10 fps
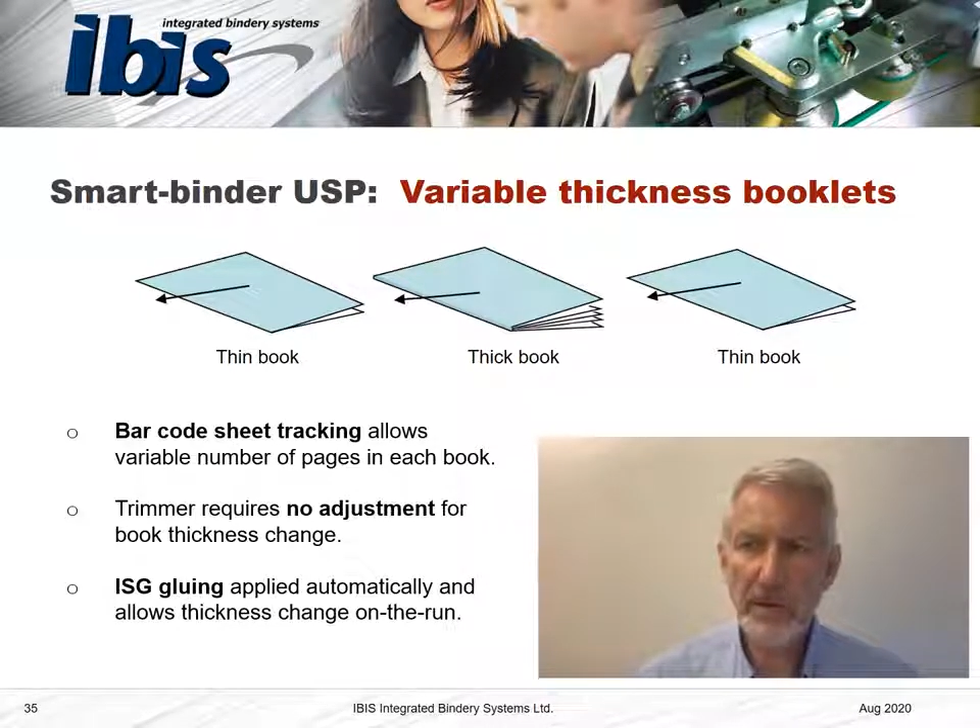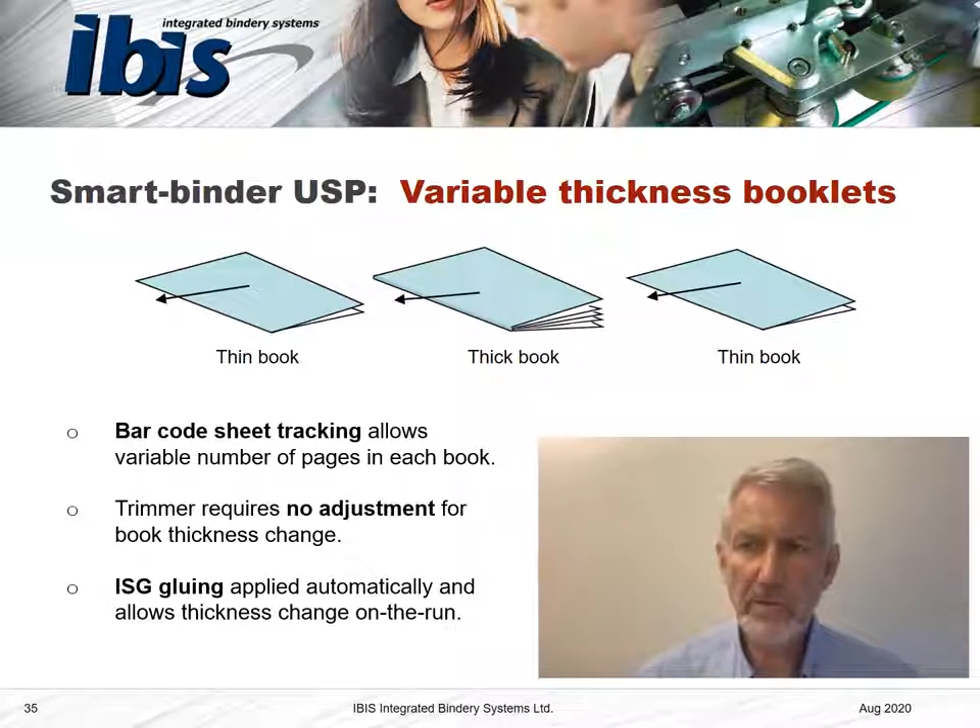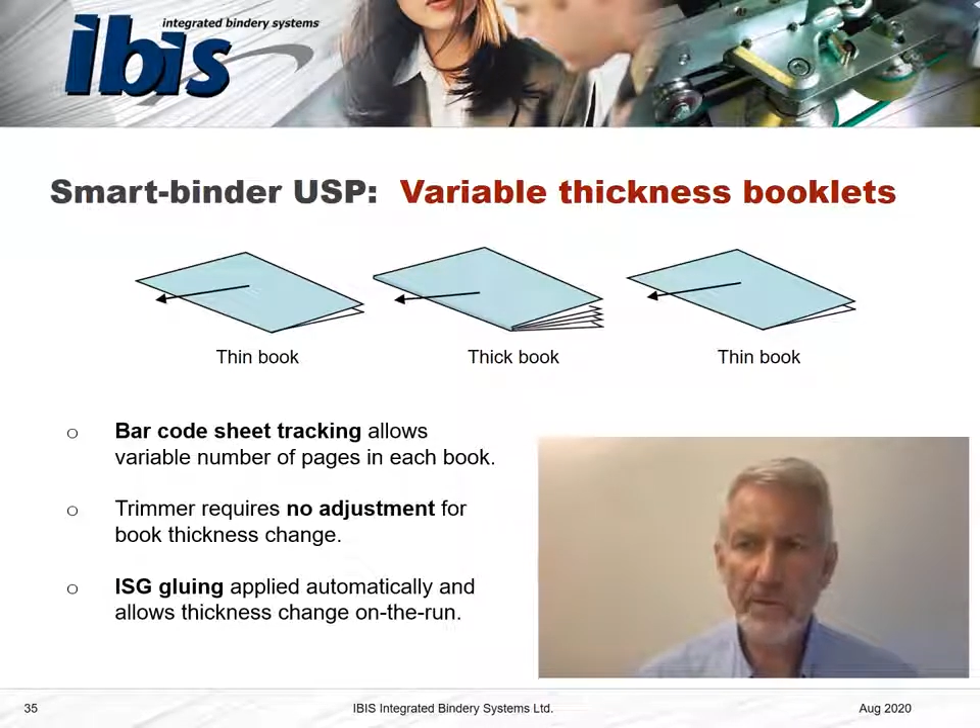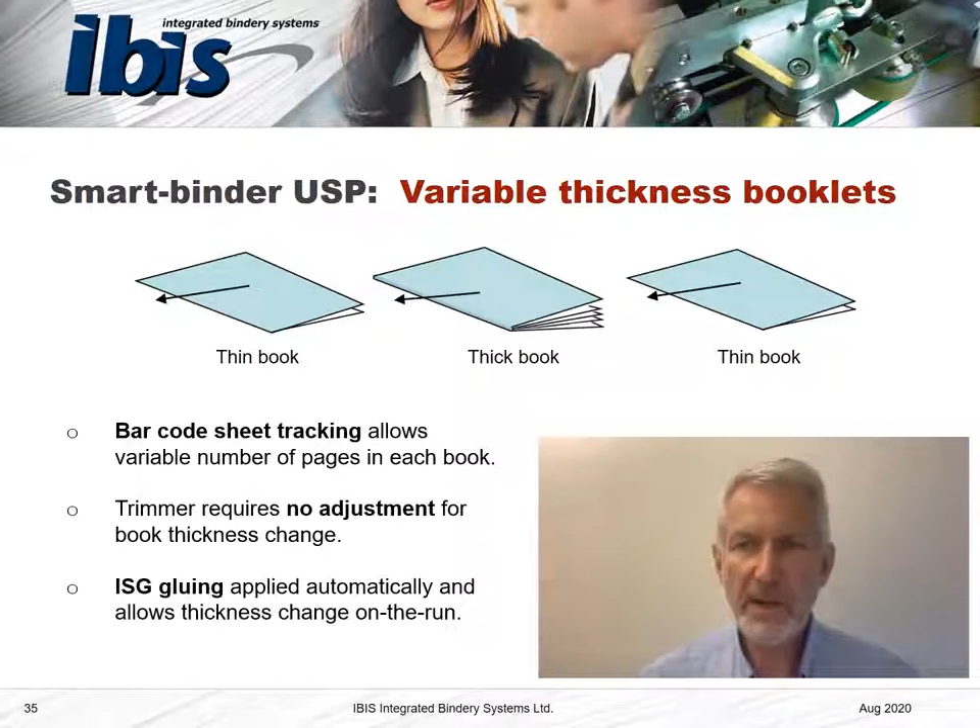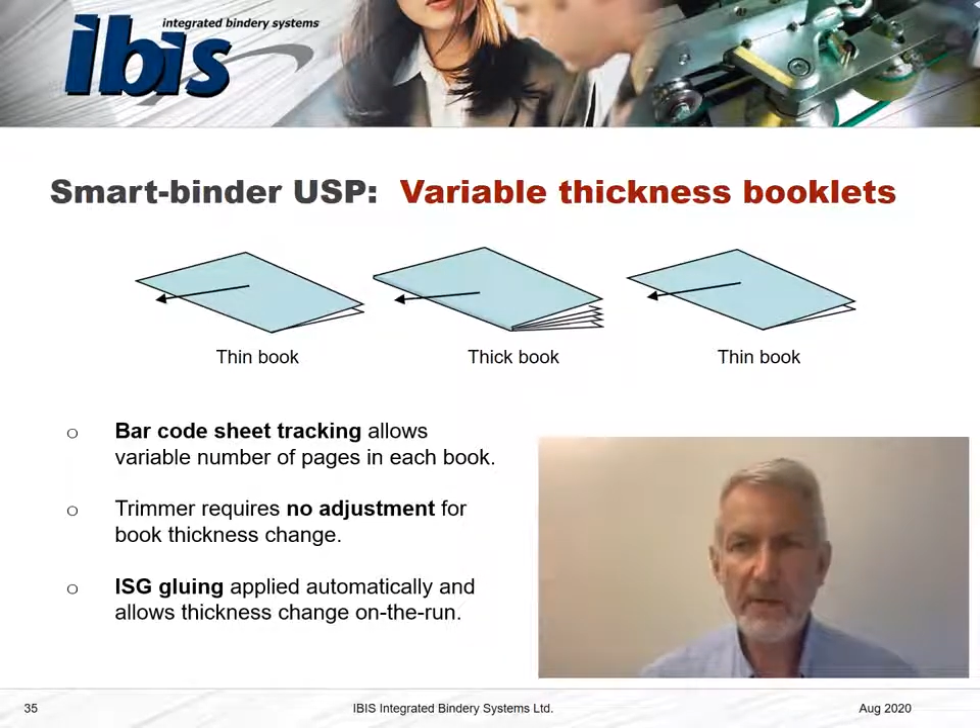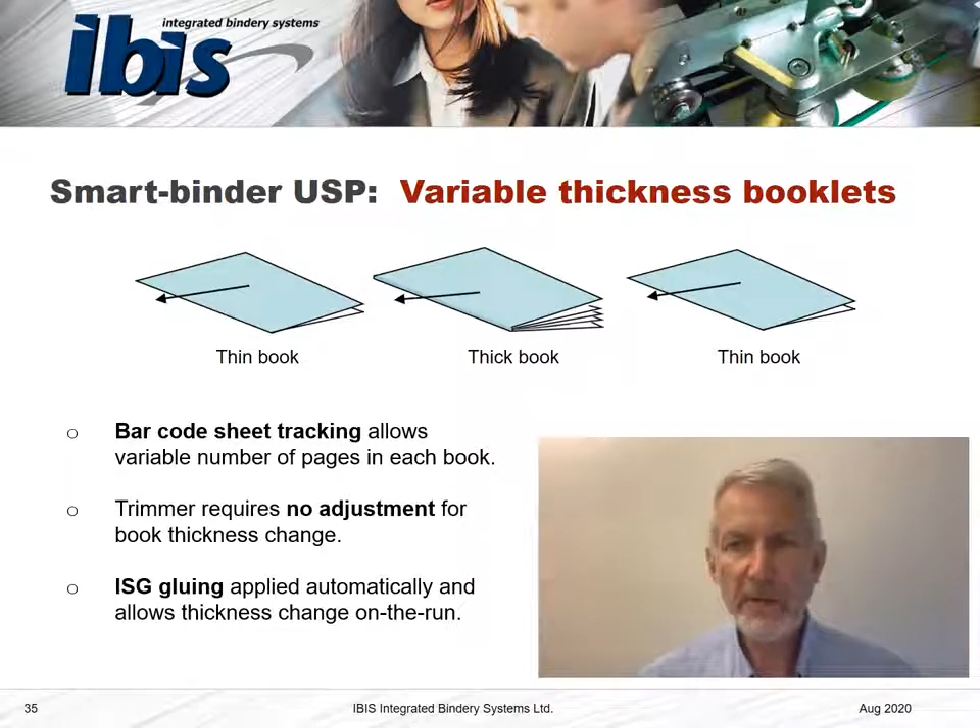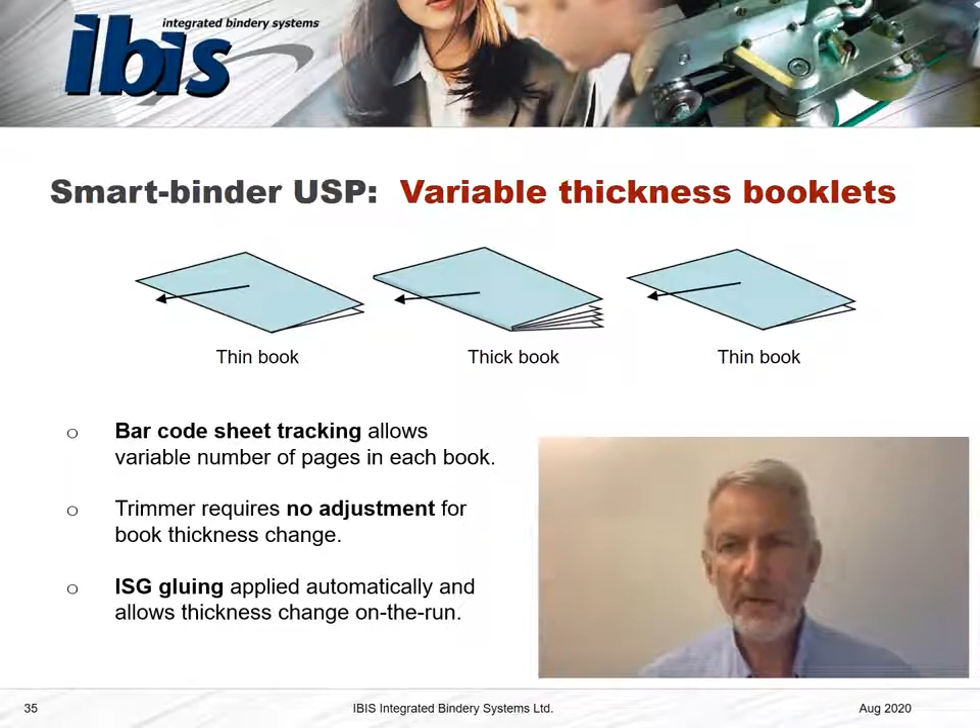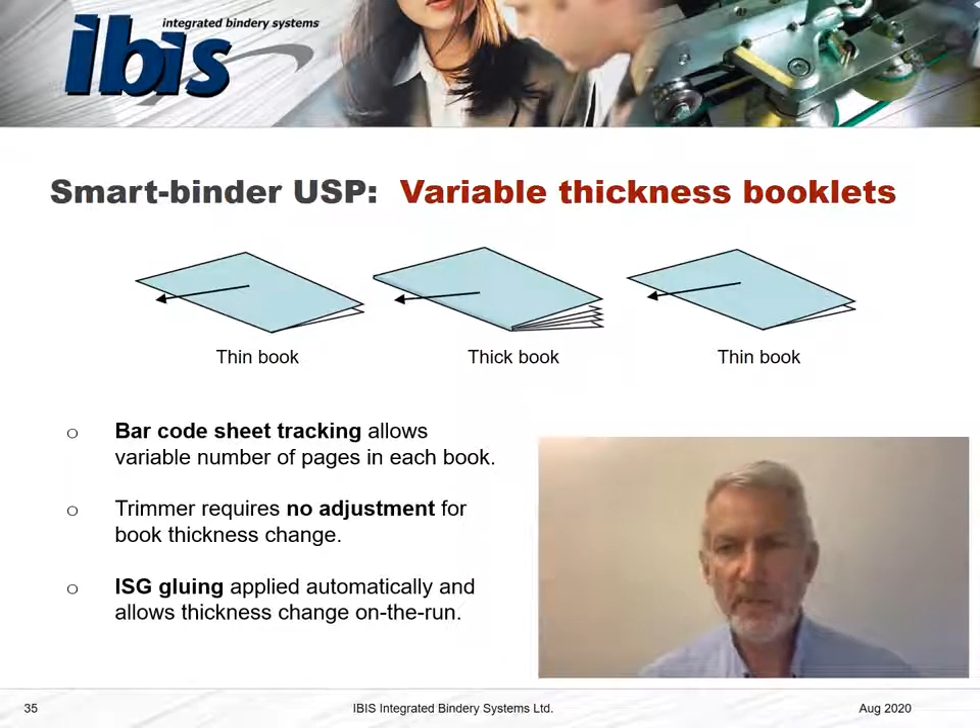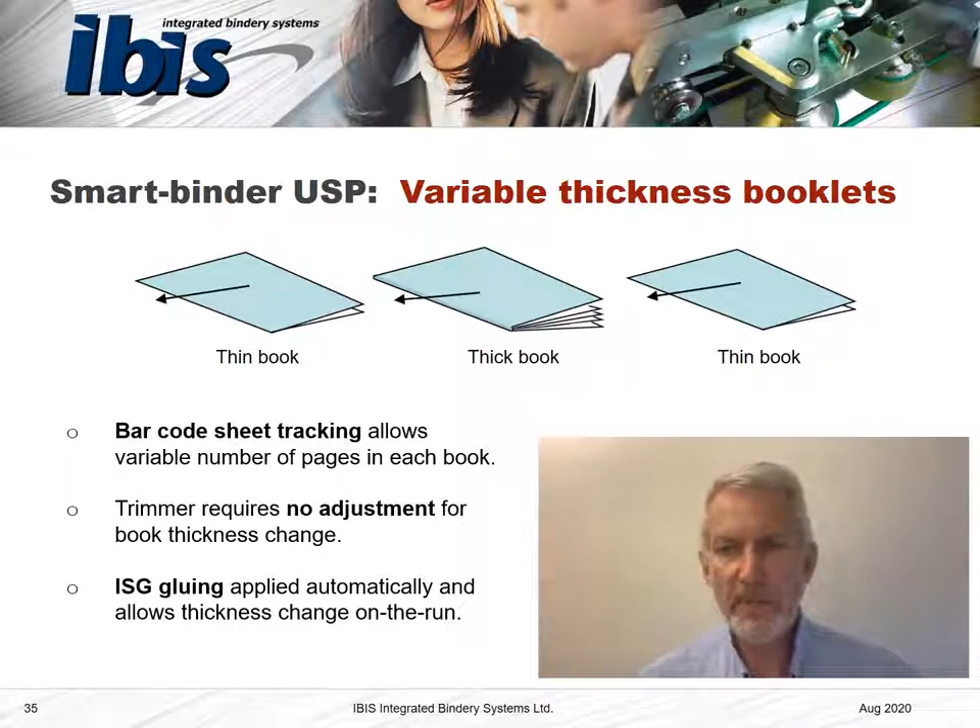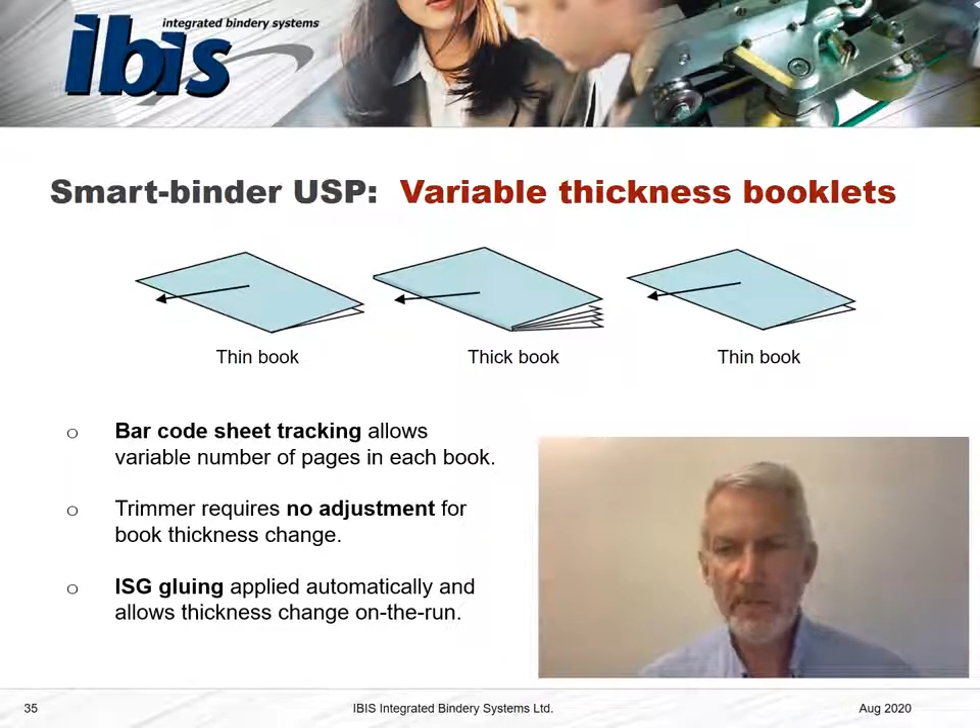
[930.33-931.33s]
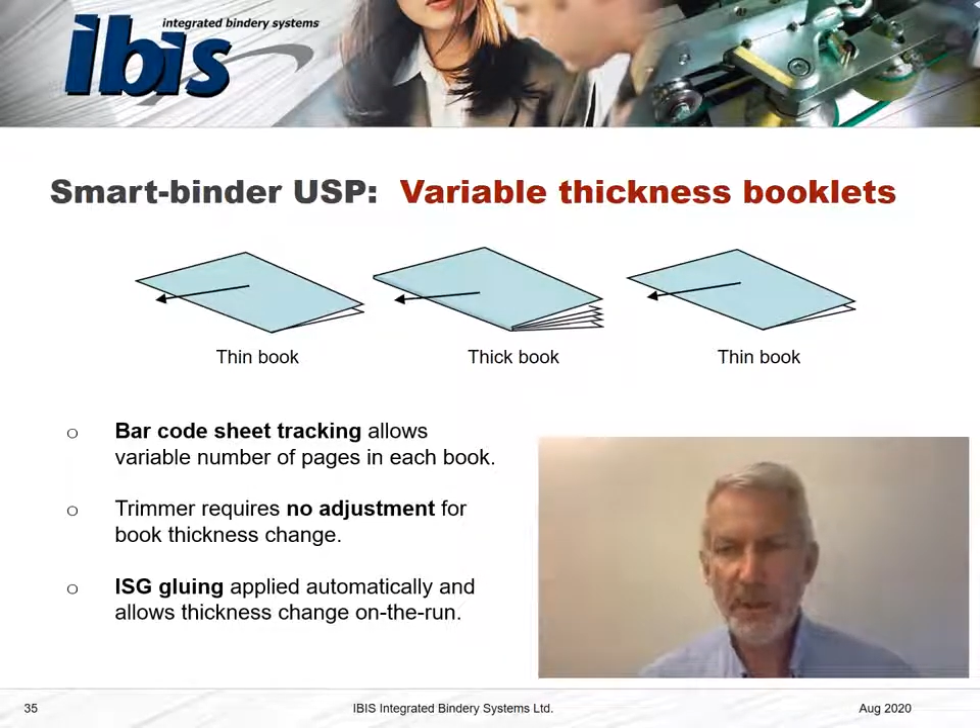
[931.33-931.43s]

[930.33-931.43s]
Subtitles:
vary number of